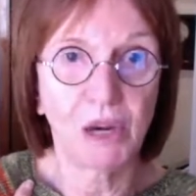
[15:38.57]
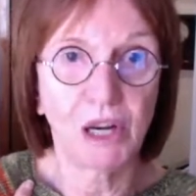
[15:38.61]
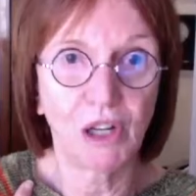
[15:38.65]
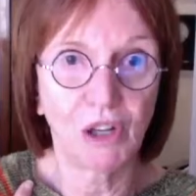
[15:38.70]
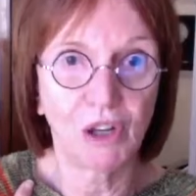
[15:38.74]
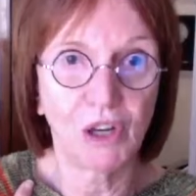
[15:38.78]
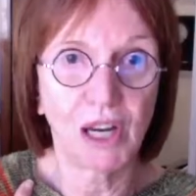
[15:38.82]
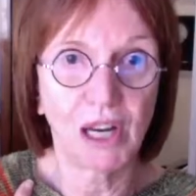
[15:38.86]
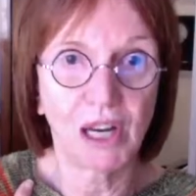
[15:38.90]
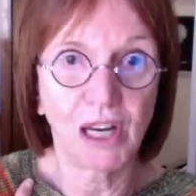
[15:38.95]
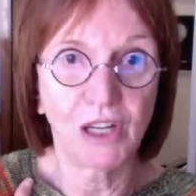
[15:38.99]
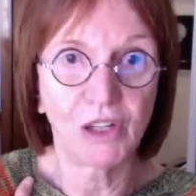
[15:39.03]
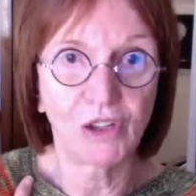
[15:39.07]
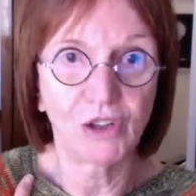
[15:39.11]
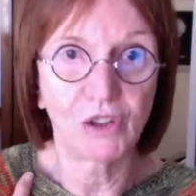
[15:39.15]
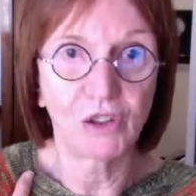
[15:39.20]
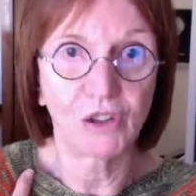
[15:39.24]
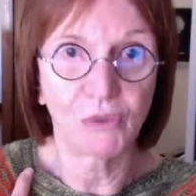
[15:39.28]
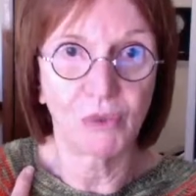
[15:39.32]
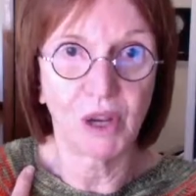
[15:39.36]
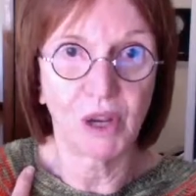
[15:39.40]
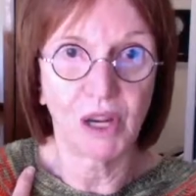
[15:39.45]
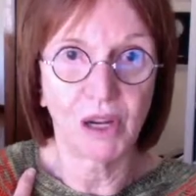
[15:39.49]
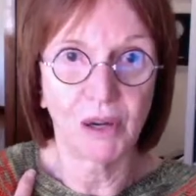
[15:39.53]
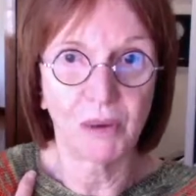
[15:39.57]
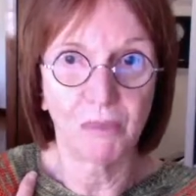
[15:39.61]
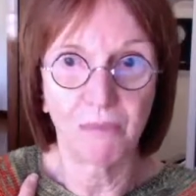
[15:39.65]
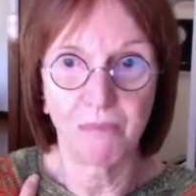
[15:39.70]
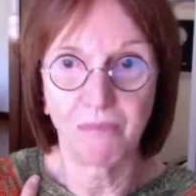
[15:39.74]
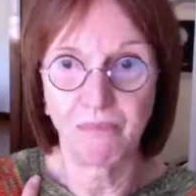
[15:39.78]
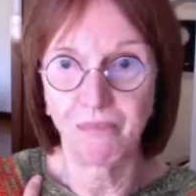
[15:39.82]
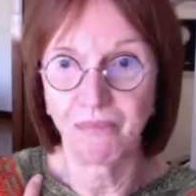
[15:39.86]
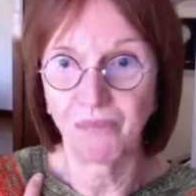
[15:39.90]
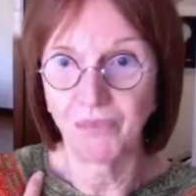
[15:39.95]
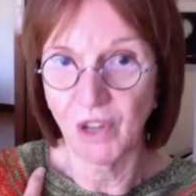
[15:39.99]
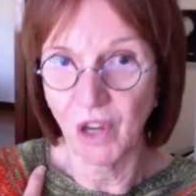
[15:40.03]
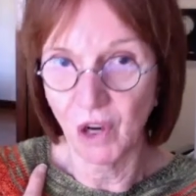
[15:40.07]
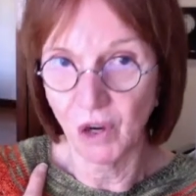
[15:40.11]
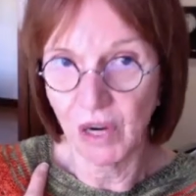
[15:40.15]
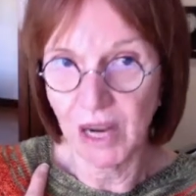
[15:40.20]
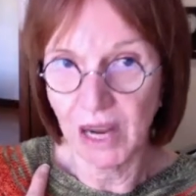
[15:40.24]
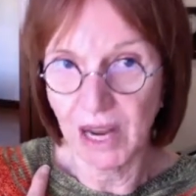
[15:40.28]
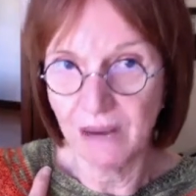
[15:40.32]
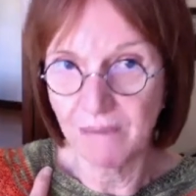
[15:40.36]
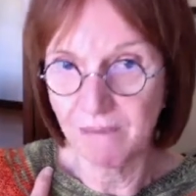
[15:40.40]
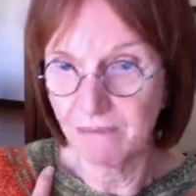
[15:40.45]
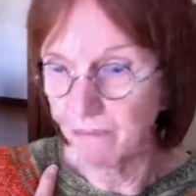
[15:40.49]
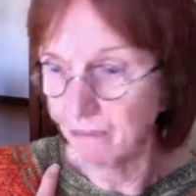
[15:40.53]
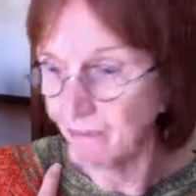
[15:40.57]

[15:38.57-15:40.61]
looking at your sweater, okay?